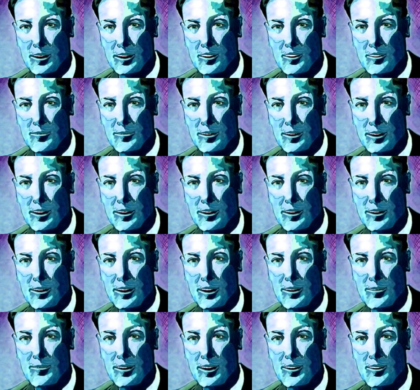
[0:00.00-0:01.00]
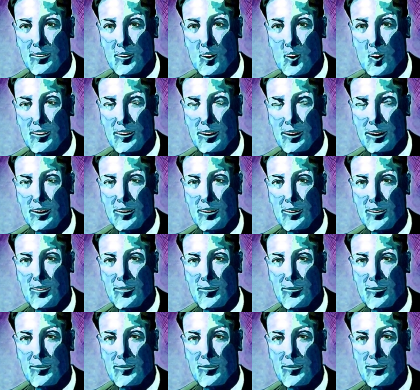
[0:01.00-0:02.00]
I prayed to myself to redeem
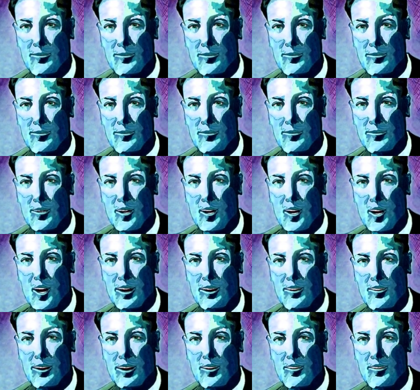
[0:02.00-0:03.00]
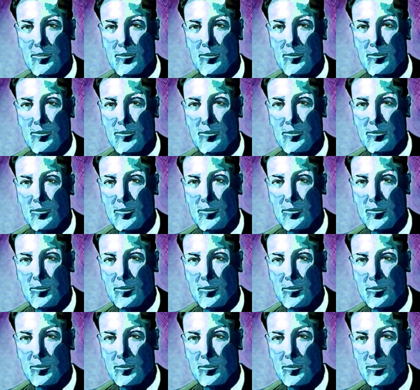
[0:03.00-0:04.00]
it. Do you know what happened?
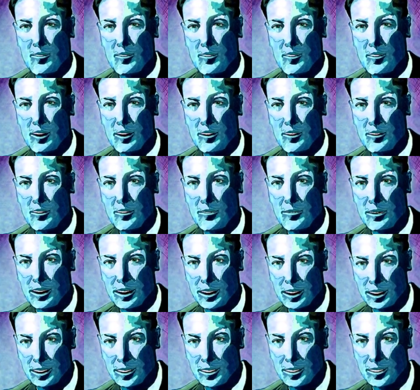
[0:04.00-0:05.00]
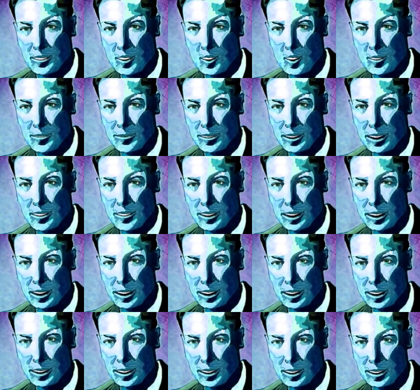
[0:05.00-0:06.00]
At that very moment before
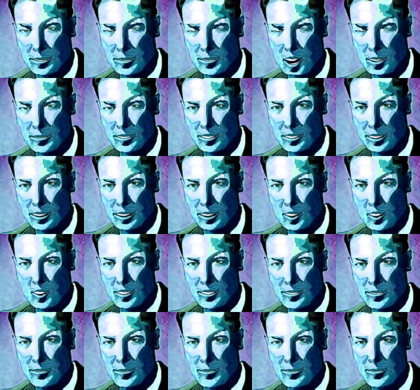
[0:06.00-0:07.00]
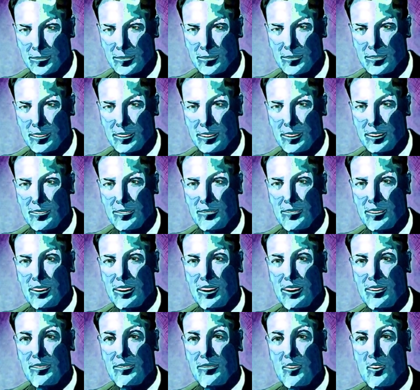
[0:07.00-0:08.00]
my eyes, the whole thing with it, that
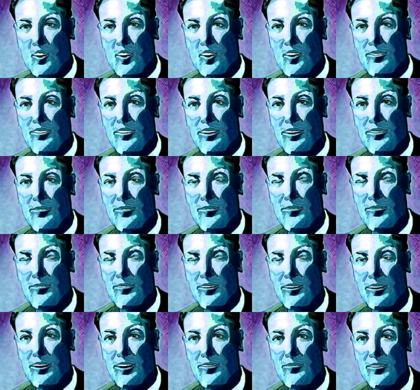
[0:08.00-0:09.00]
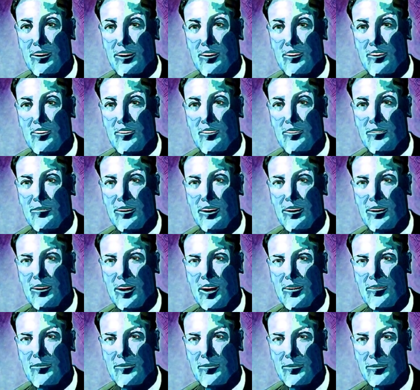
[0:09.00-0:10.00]
monstrous thing, the embodiment of
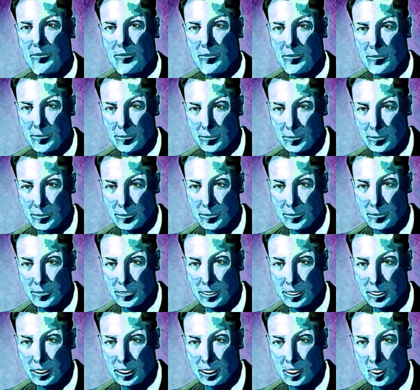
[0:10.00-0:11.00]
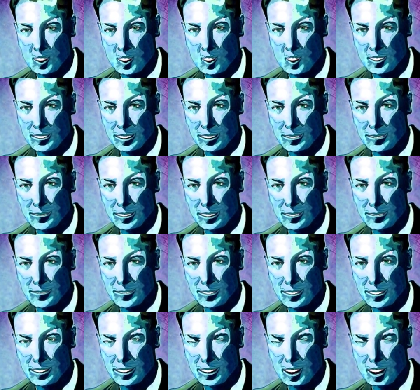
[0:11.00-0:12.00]
power, horrible looking thing,
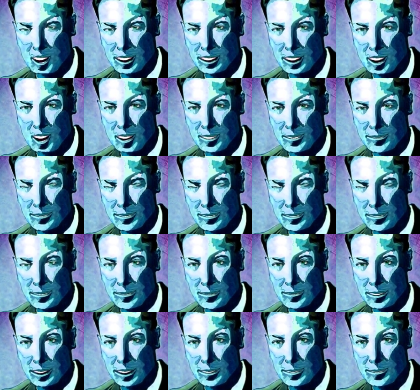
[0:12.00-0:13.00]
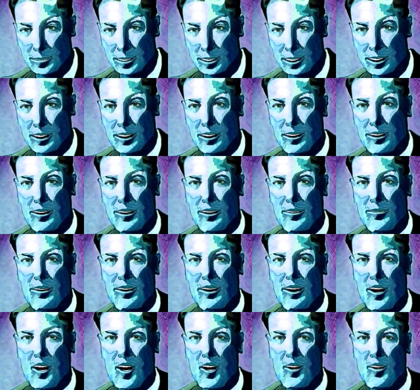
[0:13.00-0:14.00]
it all got smaller and
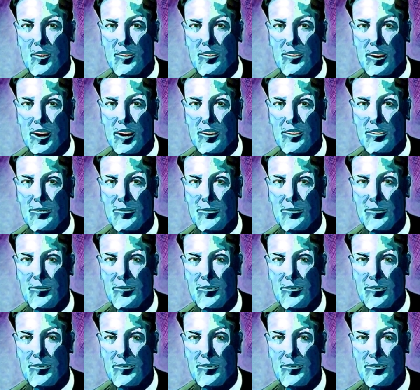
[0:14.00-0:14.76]
smaller and smaller